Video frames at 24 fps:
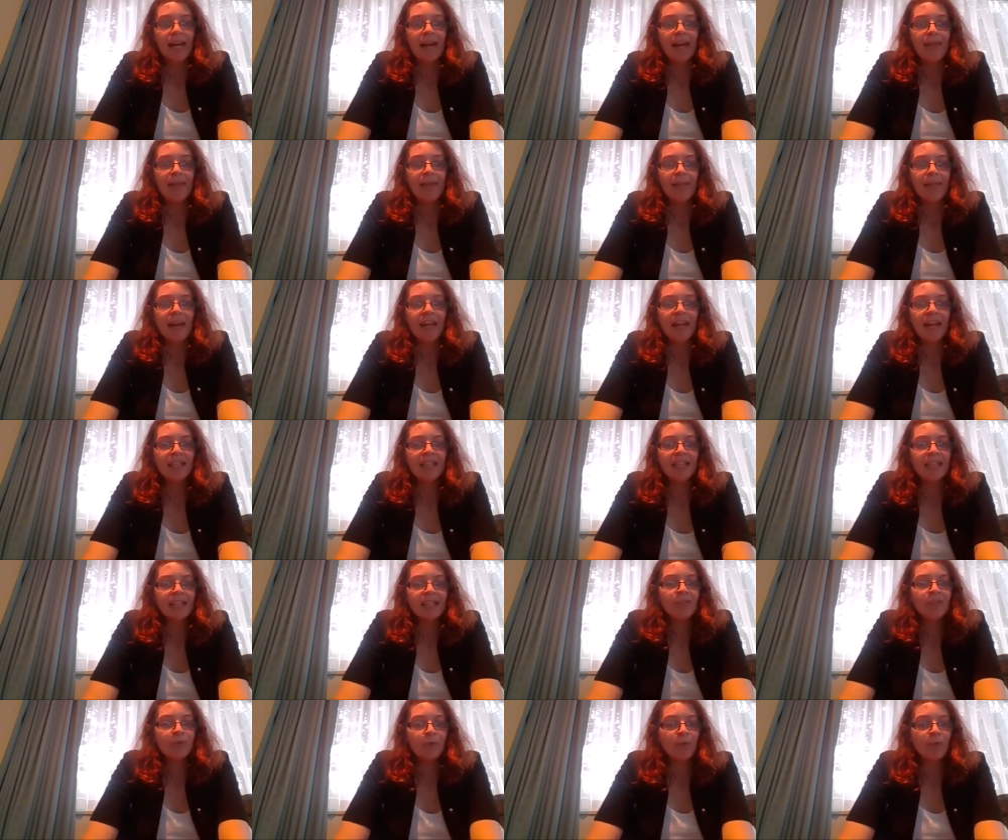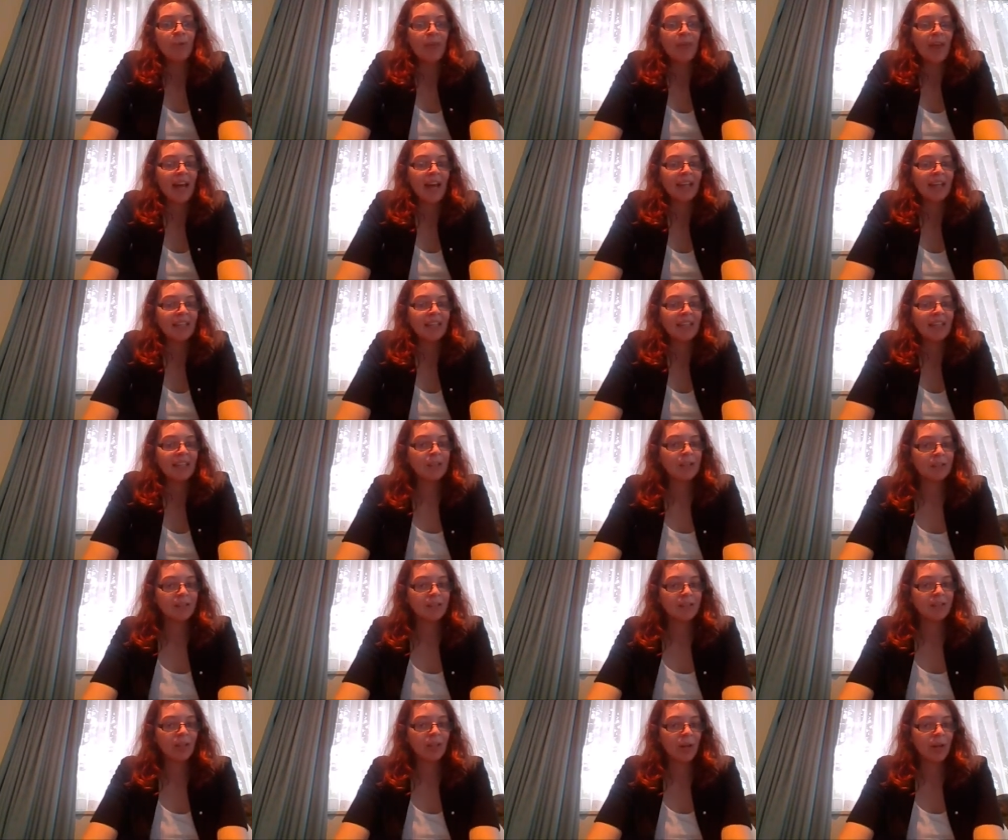And they live with that
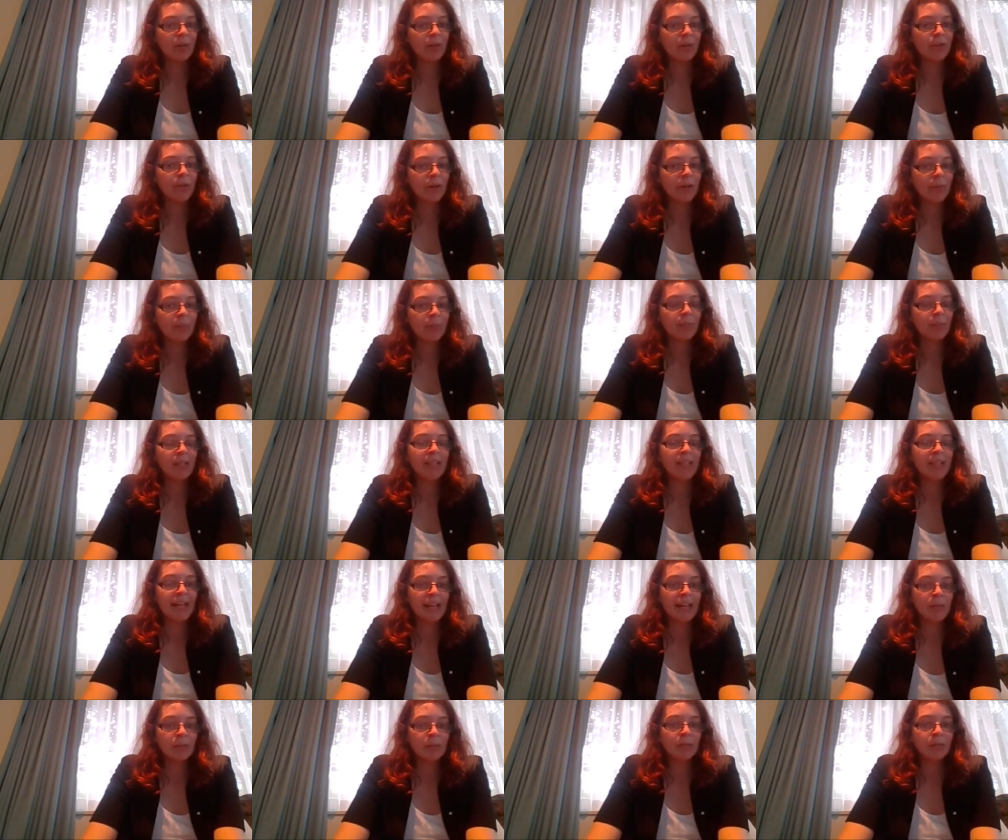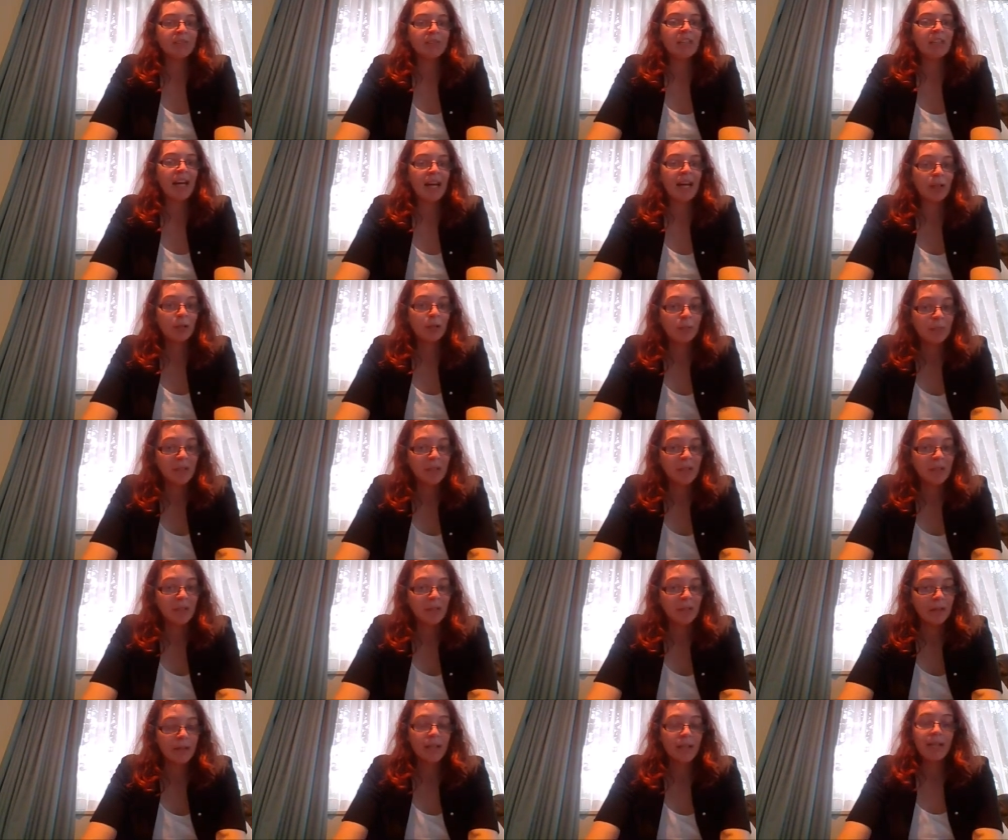guilt of not being able to help you.